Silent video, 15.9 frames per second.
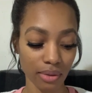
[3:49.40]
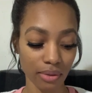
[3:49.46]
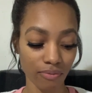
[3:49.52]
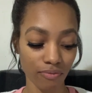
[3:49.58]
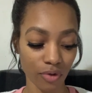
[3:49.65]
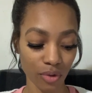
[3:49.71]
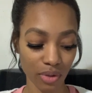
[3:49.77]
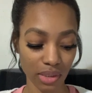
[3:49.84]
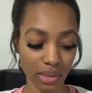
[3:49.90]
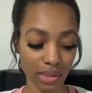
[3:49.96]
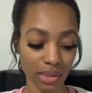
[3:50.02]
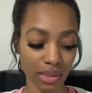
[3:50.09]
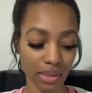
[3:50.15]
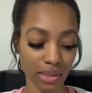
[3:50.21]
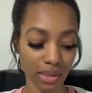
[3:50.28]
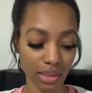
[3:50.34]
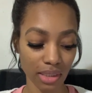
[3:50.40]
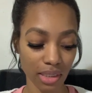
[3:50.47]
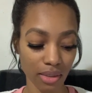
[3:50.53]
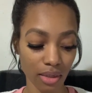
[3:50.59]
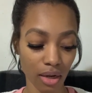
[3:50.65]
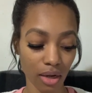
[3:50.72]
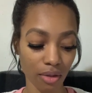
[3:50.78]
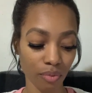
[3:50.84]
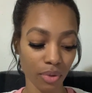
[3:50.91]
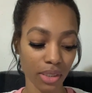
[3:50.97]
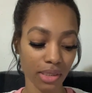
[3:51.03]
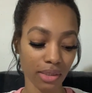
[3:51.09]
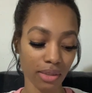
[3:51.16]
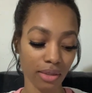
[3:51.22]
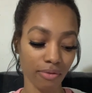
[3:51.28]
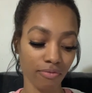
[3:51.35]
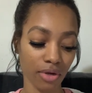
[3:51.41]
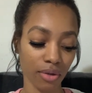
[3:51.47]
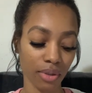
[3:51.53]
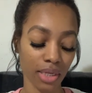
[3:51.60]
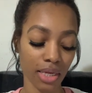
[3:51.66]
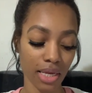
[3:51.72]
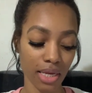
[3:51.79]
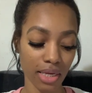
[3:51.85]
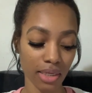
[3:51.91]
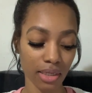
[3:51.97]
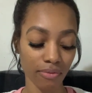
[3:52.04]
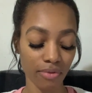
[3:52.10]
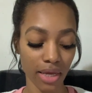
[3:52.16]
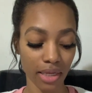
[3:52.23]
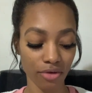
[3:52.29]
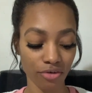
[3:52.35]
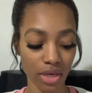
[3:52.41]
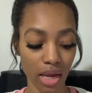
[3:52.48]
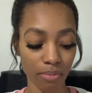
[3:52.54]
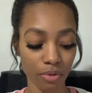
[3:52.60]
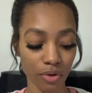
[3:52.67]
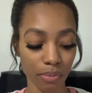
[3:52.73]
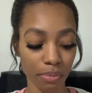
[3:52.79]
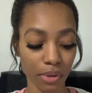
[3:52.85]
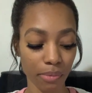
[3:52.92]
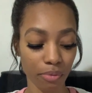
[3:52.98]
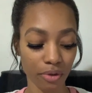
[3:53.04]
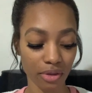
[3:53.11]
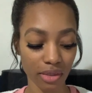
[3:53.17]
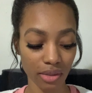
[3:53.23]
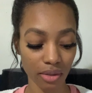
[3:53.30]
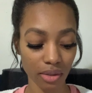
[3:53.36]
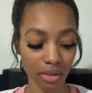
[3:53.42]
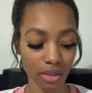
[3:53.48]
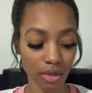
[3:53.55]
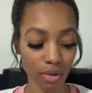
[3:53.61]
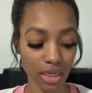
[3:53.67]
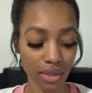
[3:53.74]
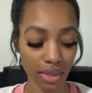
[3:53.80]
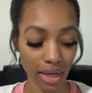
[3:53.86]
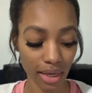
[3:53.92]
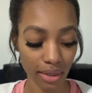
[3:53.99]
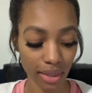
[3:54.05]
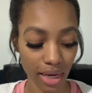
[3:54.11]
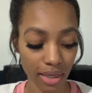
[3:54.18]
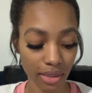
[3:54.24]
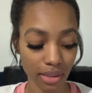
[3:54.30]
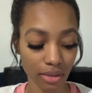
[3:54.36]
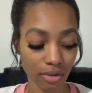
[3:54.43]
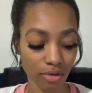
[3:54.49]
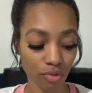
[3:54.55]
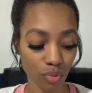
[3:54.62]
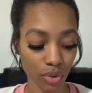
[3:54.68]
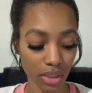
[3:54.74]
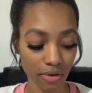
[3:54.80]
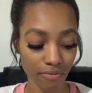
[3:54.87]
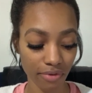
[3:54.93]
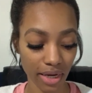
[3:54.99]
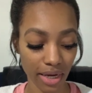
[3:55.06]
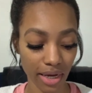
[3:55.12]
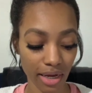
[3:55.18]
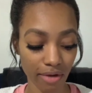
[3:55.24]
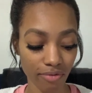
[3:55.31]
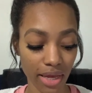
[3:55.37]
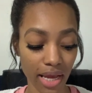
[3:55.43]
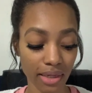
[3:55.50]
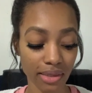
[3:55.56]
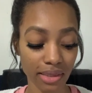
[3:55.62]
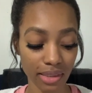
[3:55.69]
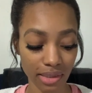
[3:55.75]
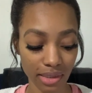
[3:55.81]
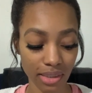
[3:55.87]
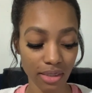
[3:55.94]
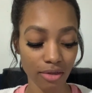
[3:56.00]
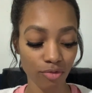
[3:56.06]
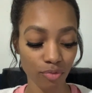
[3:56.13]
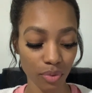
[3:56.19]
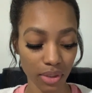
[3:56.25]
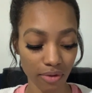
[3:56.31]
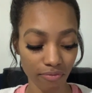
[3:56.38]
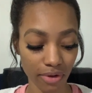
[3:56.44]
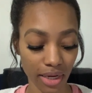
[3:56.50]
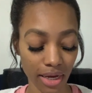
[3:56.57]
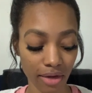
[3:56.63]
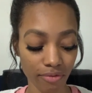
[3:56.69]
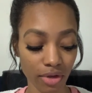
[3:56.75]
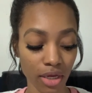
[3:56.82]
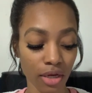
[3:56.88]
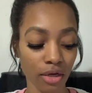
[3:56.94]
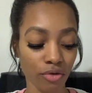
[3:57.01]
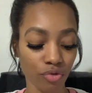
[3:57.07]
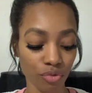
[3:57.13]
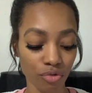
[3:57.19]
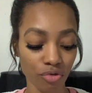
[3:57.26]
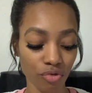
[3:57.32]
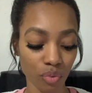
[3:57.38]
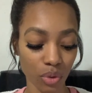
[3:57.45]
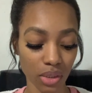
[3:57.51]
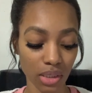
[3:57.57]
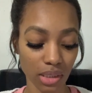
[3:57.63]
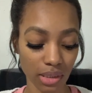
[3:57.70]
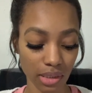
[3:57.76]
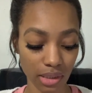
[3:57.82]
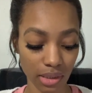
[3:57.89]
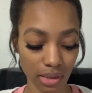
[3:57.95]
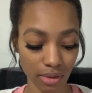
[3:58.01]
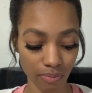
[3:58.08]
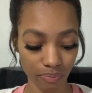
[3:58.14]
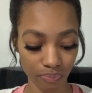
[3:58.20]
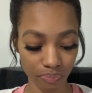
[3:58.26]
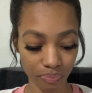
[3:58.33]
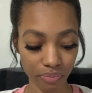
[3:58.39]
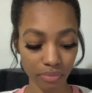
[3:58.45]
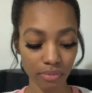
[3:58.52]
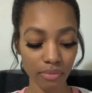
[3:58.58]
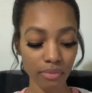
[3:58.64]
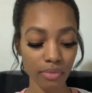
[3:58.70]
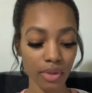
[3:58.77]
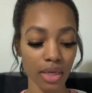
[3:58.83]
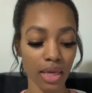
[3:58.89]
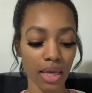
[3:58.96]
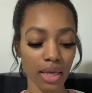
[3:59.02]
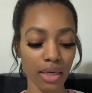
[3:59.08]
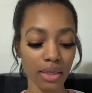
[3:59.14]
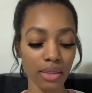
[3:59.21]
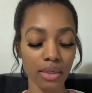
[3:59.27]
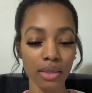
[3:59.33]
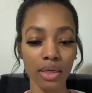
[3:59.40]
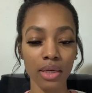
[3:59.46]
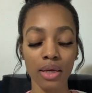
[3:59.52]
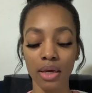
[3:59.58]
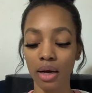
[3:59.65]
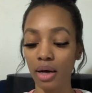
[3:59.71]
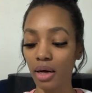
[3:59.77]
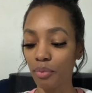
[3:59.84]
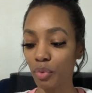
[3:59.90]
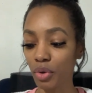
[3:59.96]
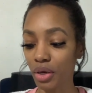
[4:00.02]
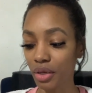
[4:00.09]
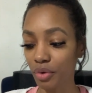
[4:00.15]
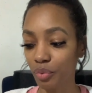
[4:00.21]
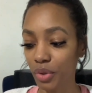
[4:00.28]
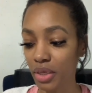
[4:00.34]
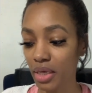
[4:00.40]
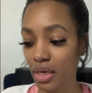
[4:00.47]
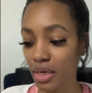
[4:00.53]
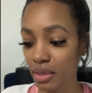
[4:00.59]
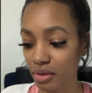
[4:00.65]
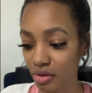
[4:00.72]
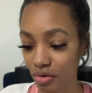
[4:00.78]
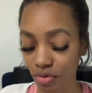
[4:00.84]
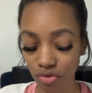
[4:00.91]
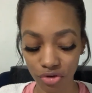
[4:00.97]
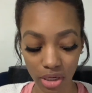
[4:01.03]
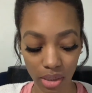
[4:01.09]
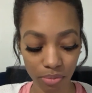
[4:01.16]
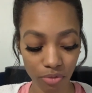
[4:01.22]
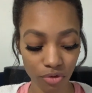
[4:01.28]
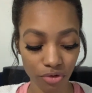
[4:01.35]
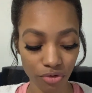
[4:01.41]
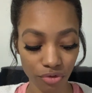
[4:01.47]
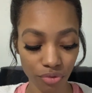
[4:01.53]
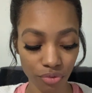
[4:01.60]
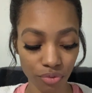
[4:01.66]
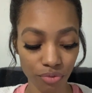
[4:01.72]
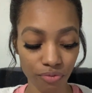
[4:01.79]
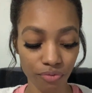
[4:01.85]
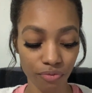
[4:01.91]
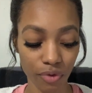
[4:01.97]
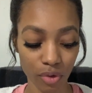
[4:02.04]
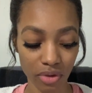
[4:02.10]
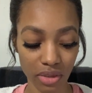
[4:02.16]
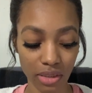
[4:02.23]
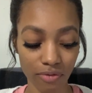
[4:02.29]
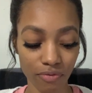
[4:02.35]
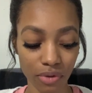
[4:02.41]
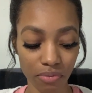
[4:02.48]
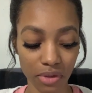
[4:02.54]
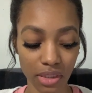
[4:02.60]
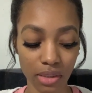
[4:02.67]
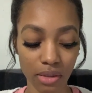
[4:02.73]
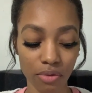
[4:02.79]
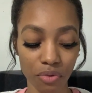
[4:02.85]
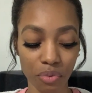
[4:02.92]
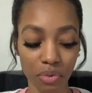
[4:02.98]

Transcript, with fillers: verses 16 all the way to the very end of that chapter, but particularly he highlighted 25, Acts 16 25 through 26. And um, we're going to read Esther chapter 2, verses 15 through